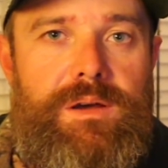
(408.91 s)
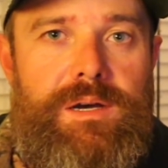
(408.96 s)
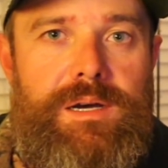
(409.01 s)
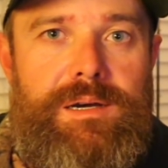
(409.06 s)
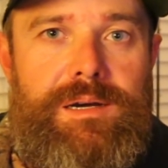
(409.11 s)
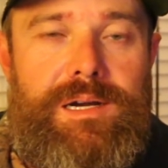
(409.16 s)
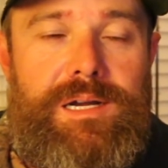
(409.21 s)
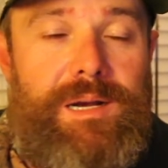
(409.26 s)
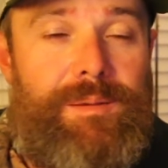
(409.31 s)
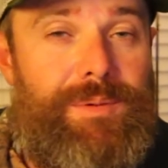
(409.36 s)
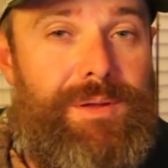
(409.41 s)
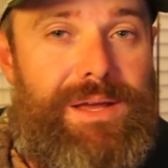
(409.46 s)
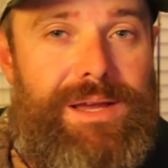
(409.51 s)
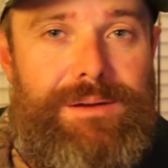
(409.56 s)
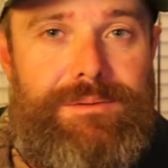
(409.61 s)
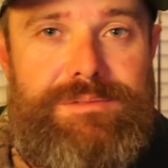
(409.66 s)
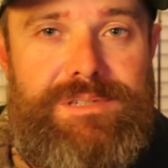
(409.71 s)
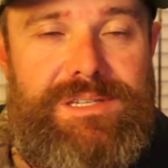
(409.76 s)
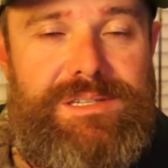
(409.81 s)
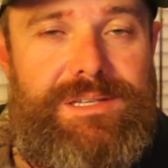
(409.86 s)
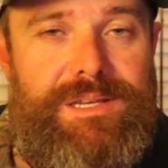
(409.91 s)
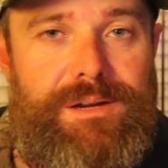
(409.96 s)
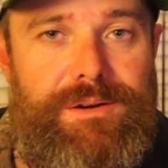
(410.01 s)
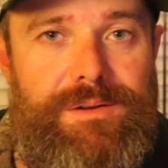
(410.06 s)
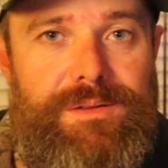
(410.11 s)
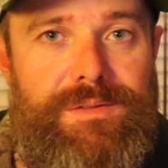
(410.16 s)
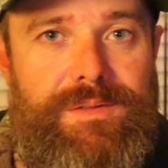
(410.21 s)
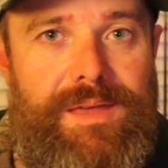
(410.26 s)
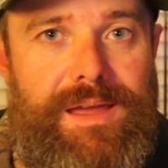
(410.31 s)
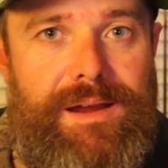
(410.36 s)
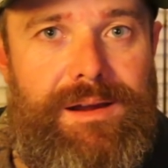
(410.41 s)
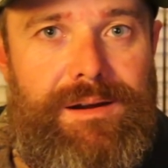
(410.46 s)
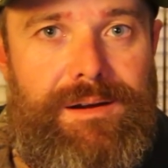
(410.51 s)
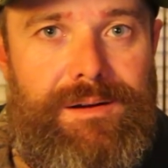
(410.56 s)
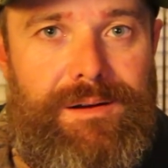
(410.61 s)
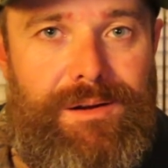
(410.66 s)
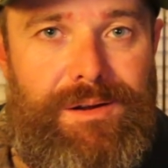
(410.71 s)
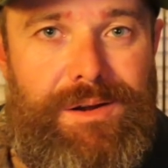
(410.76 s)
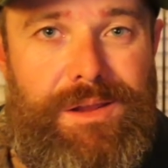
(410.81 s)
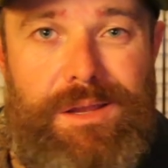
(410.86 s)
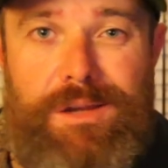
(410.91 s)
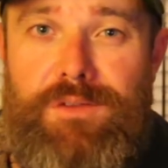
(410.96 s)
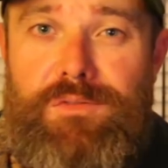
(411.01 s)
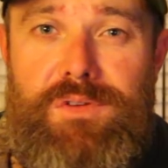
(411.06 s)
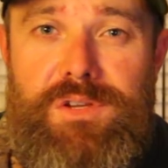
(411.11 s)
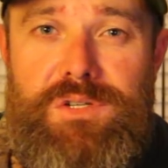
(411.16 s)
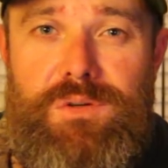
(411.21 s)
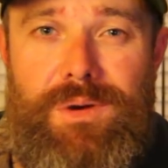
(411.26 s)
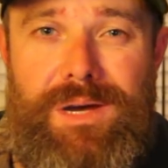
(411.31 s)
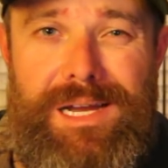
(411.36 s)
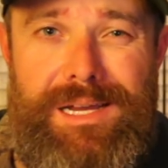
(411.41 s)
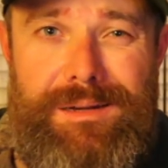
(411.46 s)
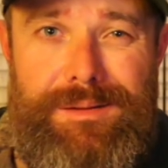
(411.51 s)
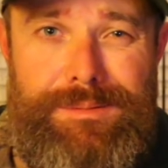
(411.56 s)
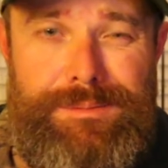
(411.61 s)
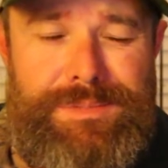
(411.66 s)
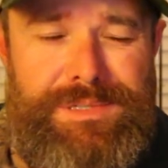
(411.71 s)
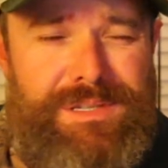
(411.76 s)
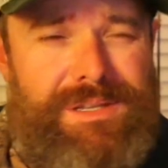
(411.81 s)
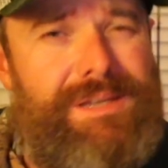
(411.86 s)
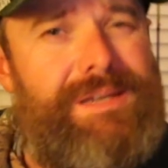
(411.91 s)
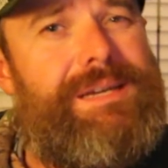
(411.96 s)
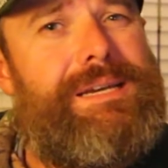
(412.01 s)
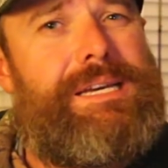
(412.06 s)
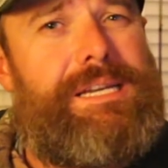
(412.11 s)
a couple ounces here and there on individual items,